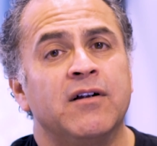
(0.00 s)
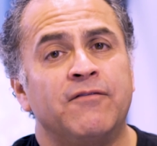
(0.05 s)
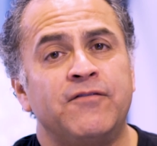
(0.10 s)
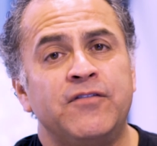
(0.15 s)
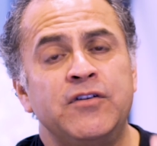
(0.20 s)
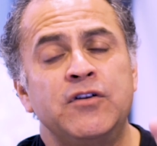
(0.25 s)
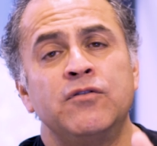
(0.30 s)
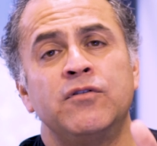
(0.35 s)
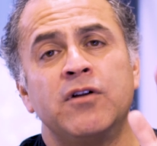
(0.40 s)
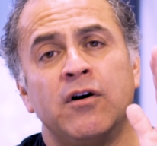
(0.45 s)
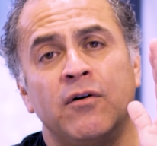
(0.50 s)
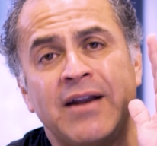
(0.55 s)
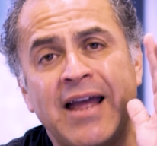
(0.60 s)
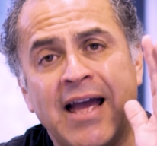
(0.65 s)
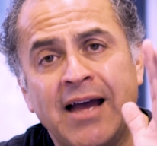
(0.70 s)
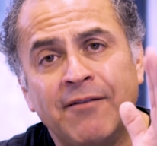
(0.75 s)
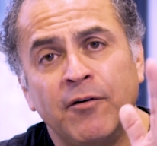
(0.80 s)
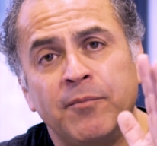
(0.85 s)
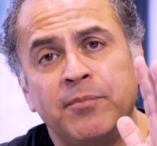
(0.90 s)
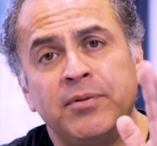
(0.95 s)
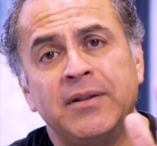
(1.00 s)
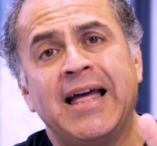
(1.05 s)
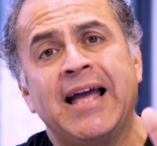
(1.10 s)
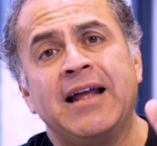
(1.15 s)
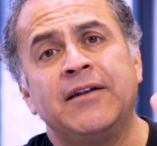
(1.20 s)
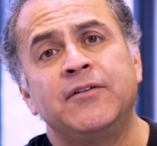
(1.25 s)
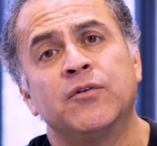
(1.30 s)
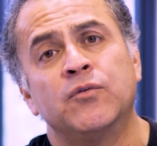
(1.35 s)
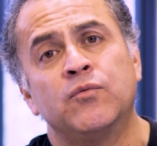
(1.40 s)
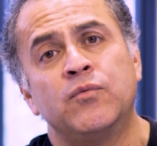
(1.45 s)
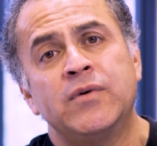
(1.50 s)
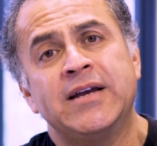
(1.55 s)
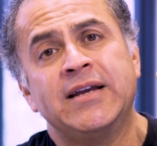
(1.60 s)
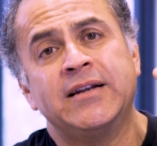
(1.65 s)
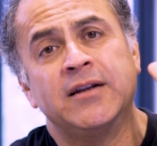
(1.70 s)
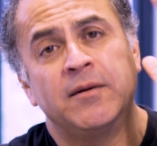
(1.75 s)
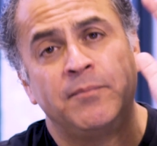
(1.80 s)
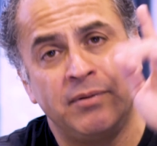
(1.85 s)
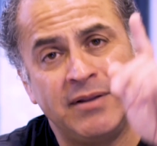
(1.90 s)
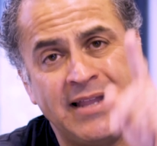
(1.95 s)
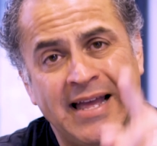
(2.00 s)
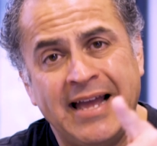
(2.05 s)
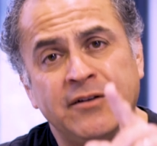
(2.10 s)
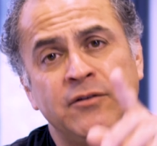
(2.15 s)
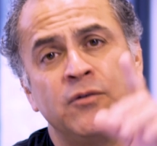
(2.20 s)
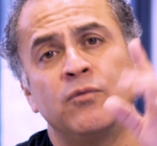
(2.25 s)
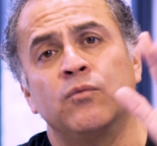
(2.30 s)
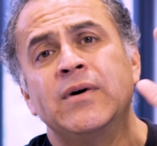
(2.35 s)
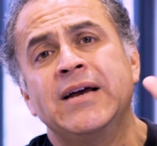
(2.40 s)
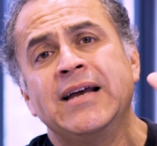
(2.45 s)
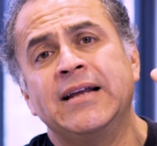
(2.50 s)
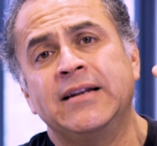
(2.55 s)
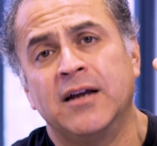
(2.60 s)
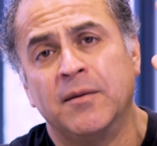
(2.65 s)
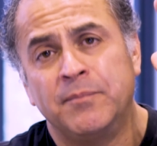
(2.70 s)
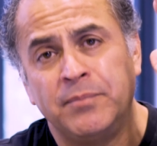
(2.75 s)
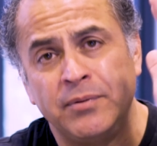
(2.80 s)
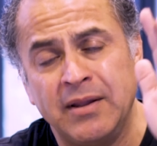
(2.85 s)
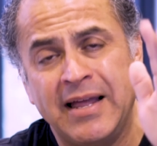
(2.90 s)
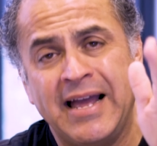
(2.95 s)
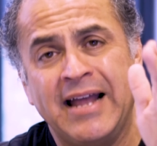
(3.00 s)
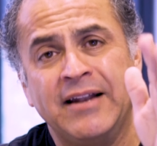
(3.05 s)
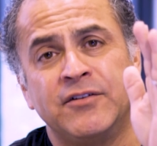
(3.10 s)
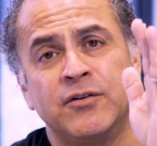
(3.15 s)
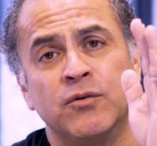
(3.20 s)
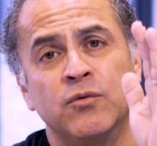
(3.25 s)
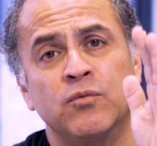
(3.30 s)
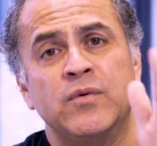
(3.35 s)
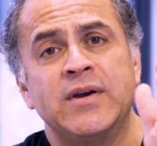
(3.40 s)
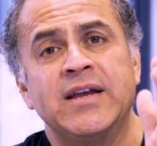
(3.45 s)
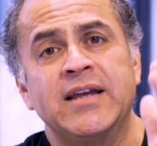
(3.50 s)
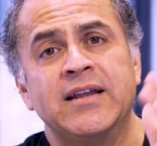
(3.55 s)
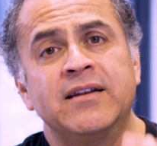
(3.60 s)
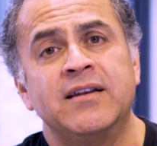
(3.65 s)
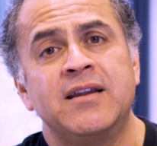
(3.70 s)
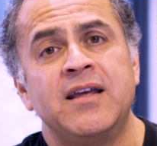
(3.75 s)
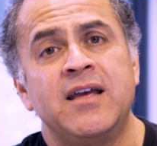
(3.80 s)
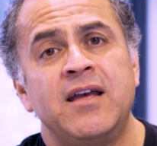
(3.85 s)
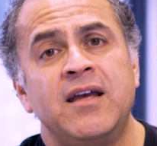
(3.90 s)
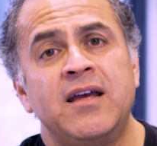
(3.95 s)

If you don't have a plan to win, a plan to win, a plan to win,